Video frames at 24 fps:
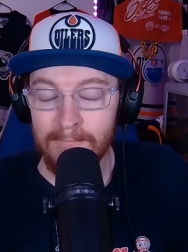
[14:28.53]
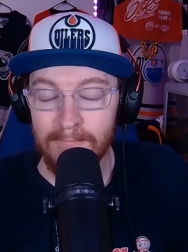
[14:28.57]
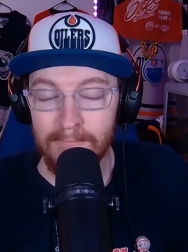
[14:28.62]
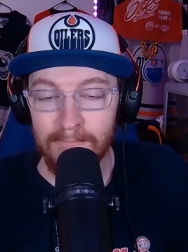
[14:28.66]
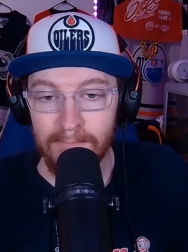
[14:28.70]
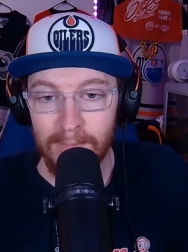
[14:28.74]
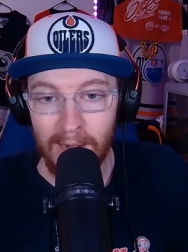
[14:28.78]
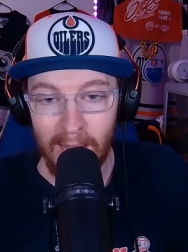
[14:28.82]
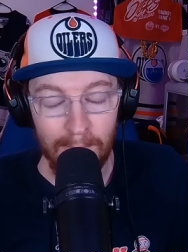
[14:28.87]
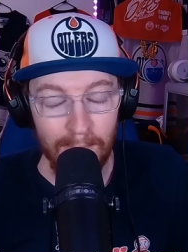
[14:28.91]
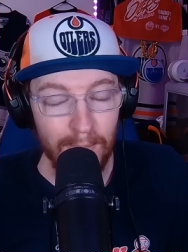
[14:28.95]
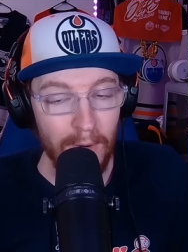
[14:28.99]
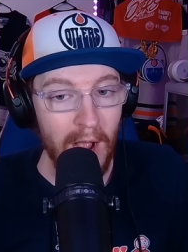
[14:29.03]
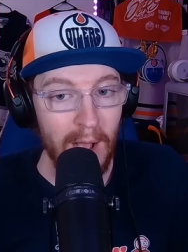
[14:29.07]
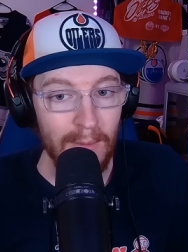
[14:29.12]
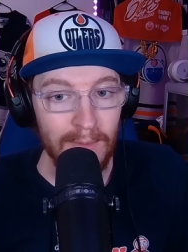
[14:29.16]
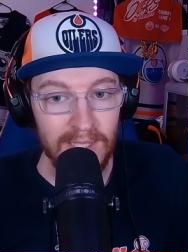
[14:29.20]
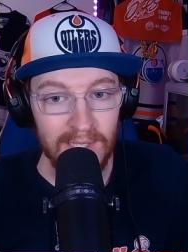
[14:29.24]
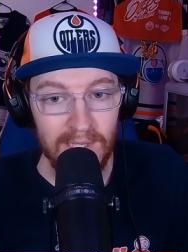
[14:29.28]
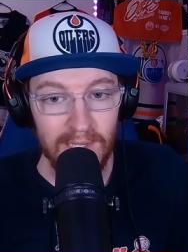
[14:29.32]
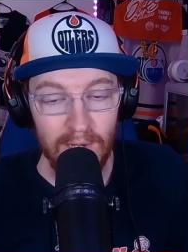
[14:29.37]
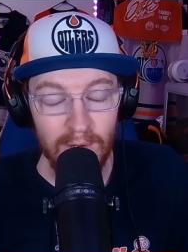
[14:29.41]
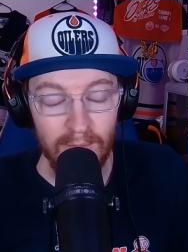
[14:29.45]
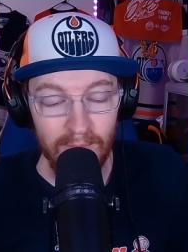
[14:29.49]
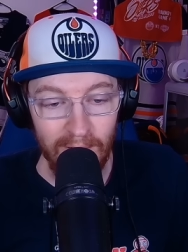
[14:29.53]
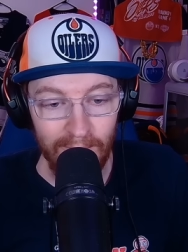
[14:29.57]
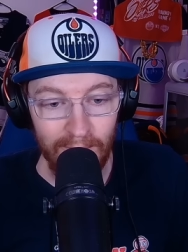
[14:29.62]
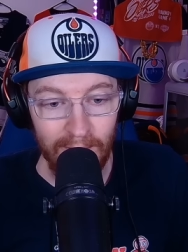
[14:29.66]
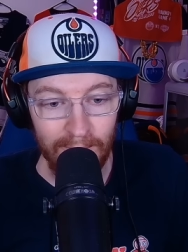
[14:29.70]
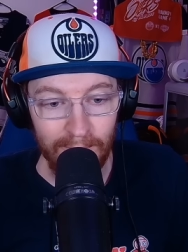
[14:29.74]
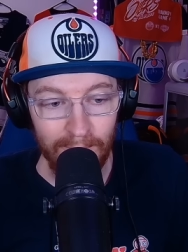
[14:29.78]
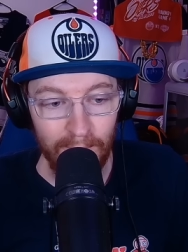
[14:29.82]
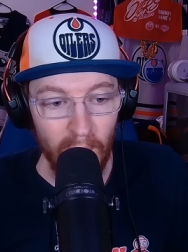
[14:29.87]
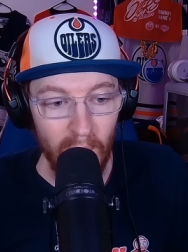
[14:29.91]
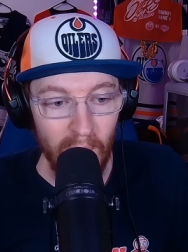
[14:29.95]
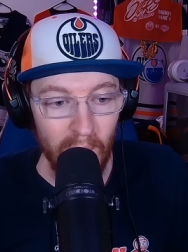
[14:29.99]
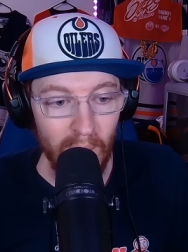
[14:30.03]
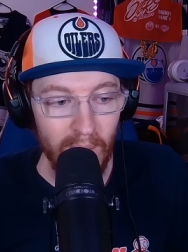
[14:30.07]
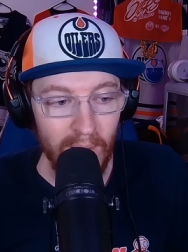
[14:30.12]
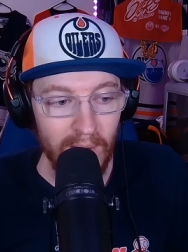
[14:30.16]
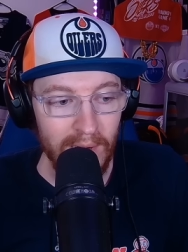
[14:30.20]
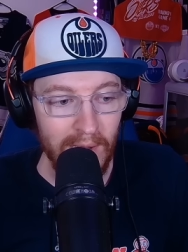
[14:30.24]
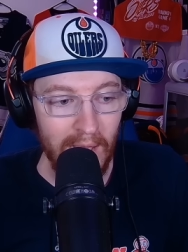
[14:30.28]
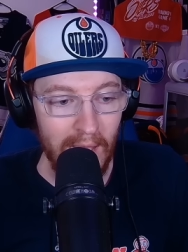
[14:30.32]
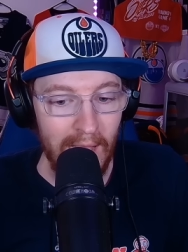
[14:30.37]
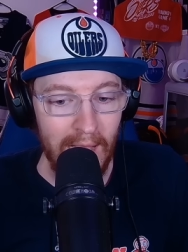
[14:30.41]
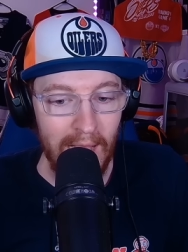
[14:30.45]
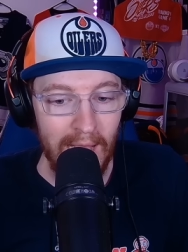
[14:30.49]
But I promise you, moving
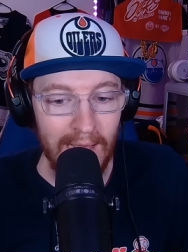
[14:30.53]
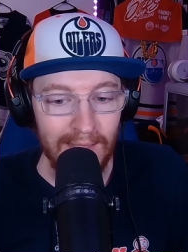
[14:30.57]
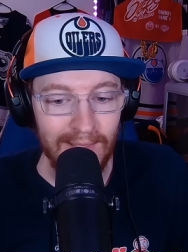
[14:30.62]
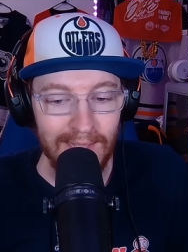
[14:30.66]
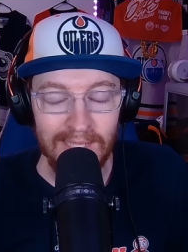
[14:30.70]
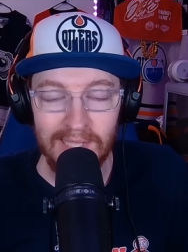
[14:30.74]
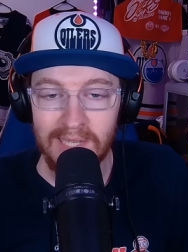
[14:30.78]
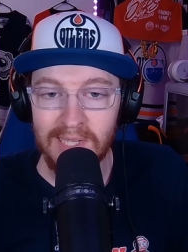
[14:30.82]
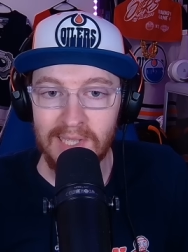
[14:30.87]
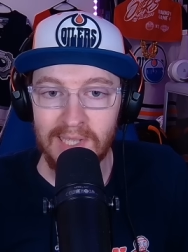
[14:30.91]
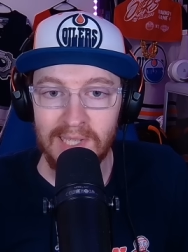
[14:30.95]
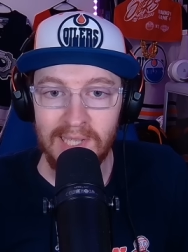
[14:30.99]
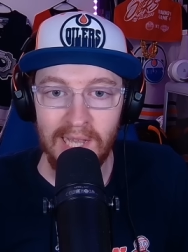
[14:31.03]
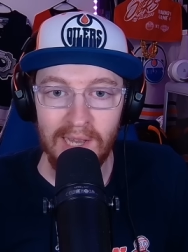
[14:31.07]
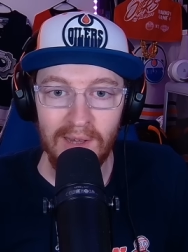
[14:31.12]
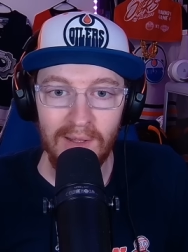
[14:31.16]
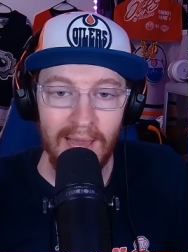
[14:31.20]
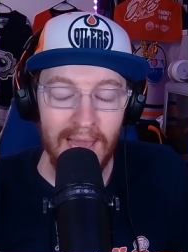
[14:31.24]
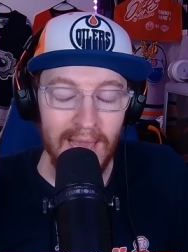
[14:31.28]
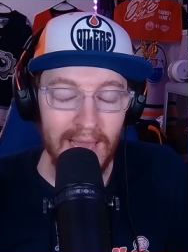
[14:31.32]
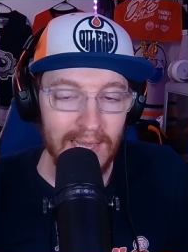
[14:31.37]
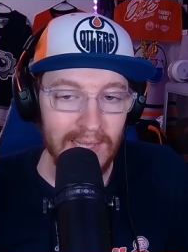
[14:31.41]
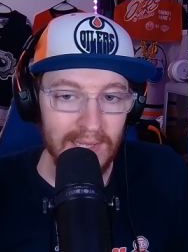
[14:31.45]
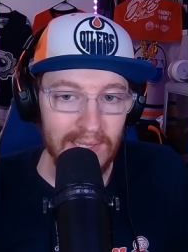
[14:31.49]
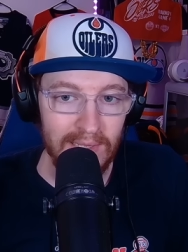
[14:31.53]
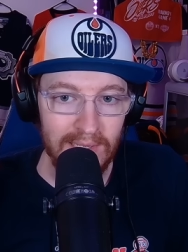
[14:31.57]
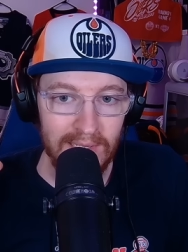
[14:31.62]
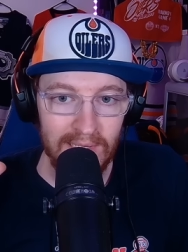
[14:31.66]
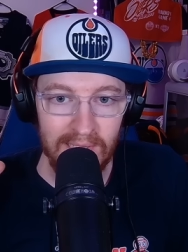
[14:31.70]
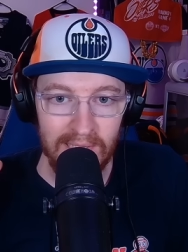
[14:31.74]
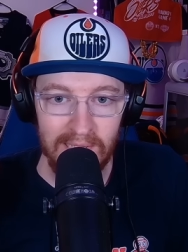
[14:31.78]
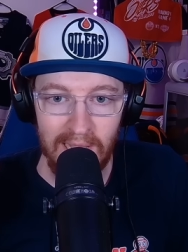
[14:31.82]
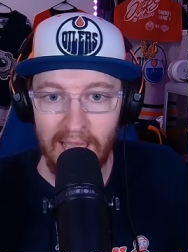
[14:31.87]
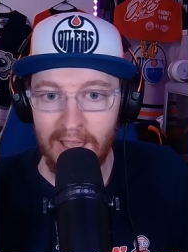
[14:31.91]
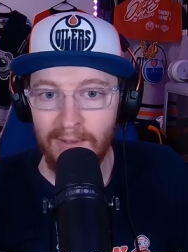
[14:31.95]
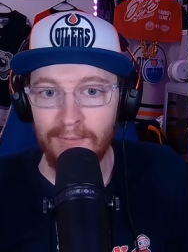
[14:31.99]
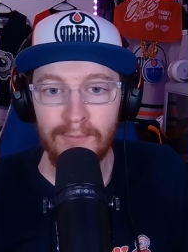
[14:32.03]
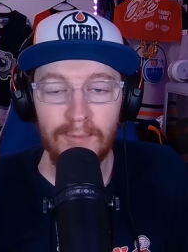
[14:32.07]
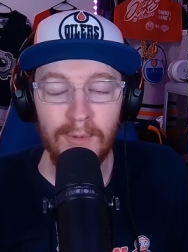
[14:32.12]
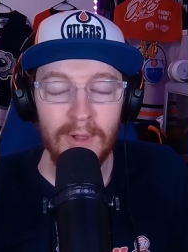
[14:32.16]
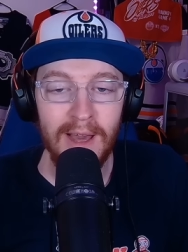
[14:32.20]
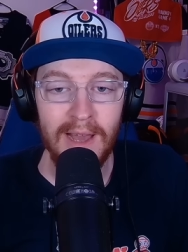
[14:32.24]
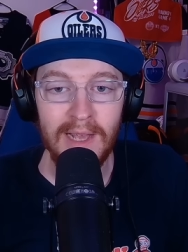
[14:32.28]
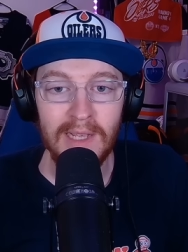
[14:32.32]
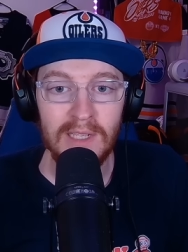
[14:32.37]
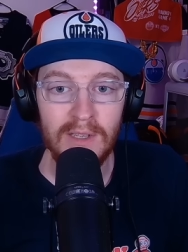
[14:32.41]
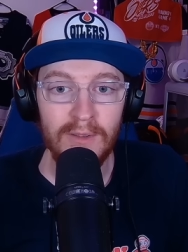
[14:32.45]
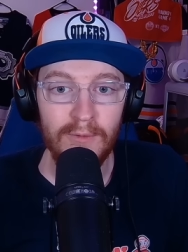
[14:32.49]
forward, this is still a safe
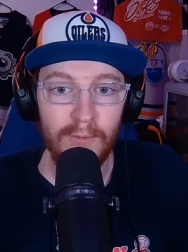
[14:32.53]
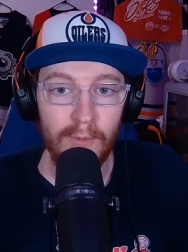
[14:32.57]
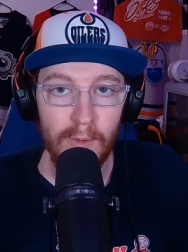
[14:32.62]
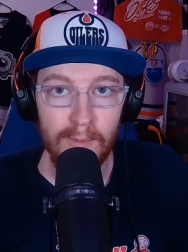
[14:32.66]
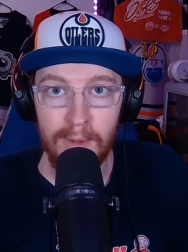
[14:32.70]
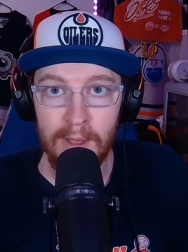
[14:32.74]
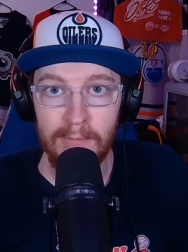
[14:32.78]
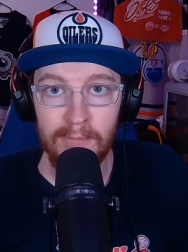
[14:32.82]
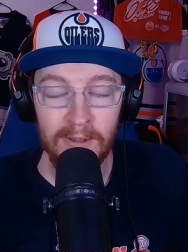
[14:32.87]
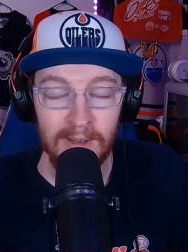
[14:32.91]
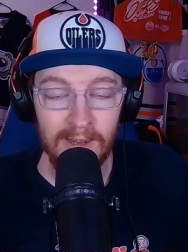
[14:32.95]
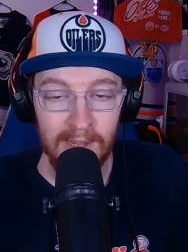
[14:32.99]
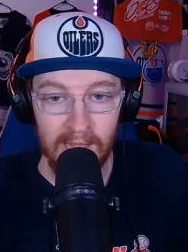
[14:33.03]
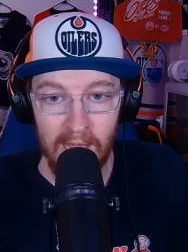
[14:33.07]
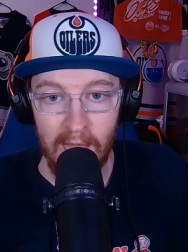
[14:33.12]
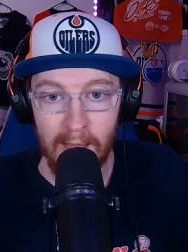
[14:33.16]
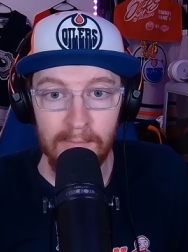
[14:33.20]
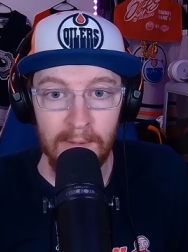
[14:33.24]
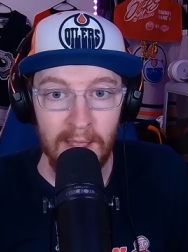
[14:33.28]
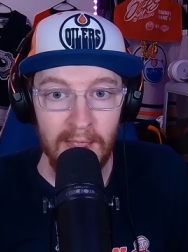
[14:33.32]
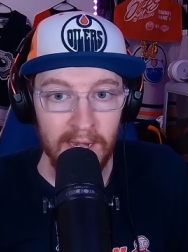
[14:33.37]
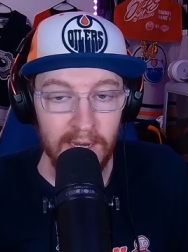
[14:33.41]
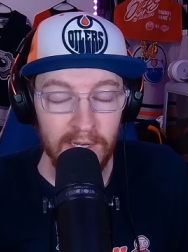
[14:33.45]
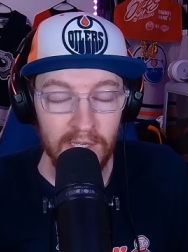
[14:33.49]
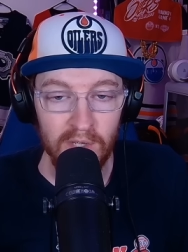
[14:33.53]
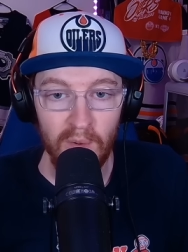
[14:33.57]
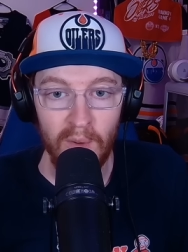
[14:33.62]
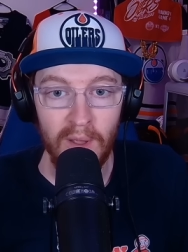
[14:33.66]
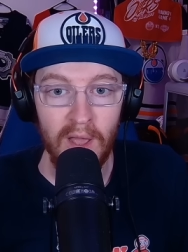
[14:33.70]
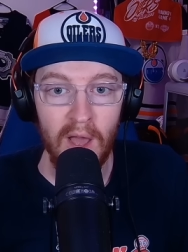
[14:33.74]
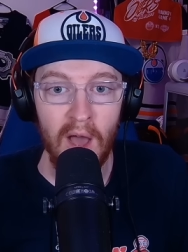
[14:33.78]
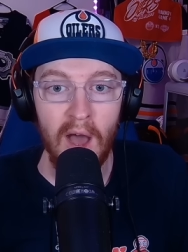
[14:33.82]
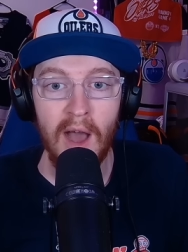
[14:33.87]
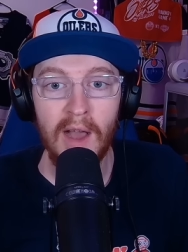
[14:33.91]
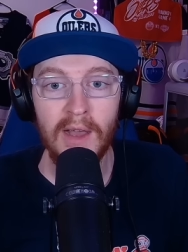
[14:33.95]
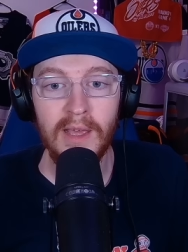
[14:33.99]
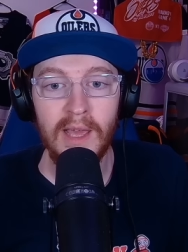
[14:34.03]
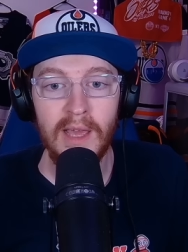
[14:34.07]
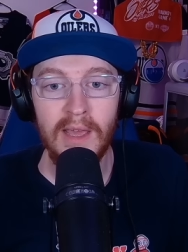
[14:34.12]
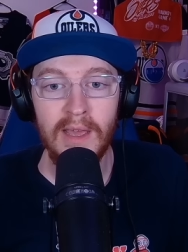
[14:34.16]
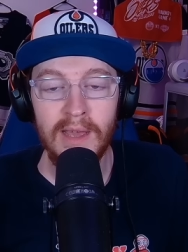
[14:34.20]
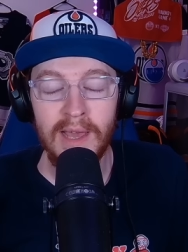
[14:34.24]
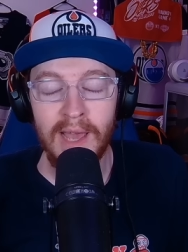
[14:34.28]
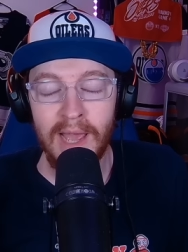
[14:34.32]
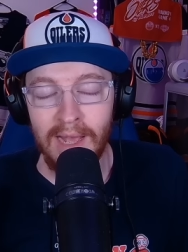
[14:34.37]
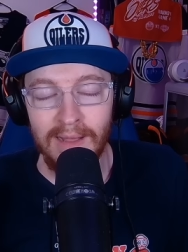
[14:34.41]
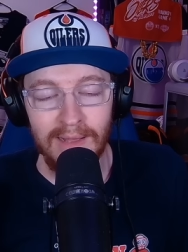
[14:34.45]
place for people to come and enjoy hockey.